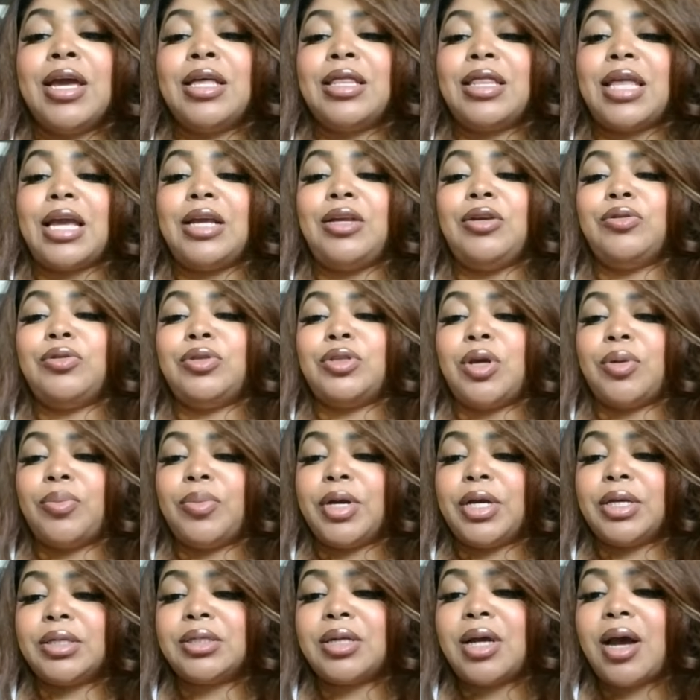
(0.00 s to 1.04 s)
Thank you so
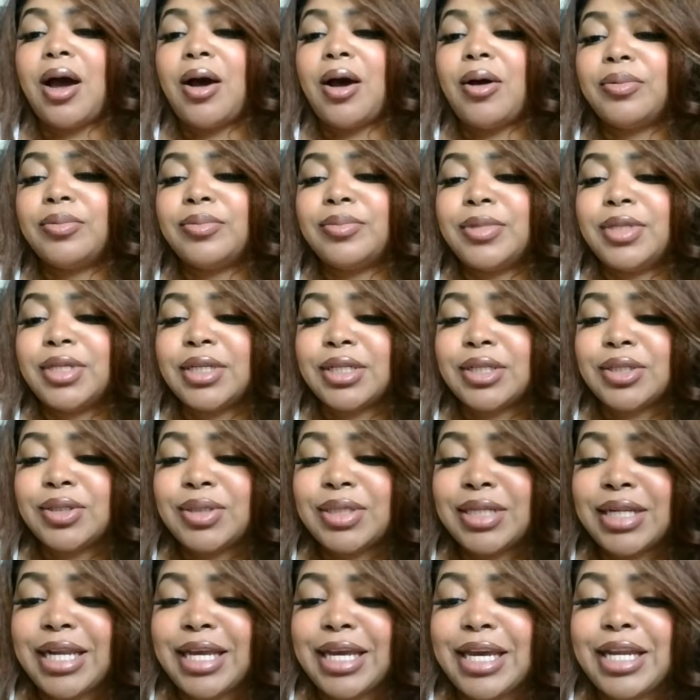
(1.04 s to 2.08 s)
much. Oh, look, you
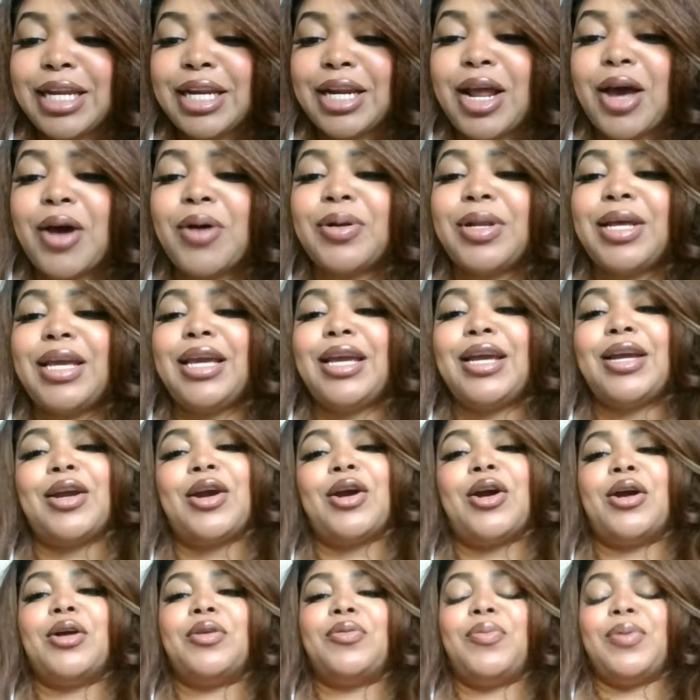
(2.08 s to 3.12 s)
slid it on in,
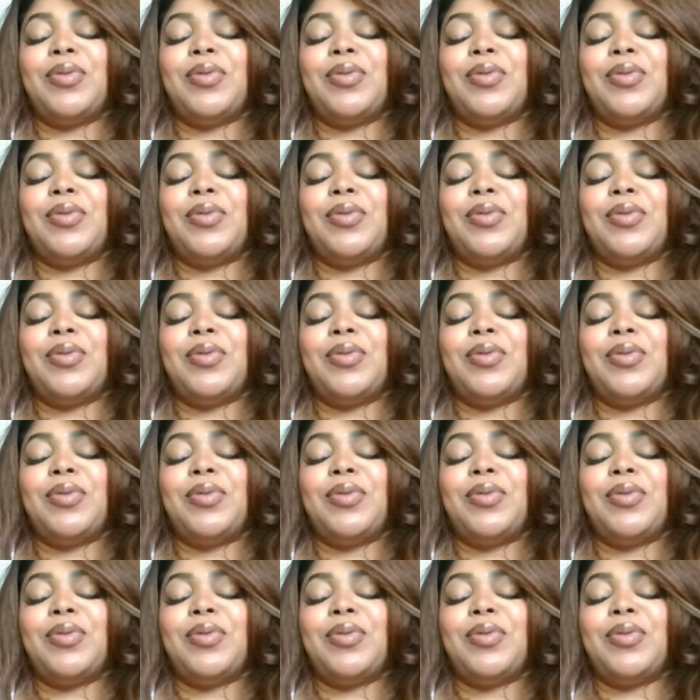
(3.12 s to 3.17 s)
girls.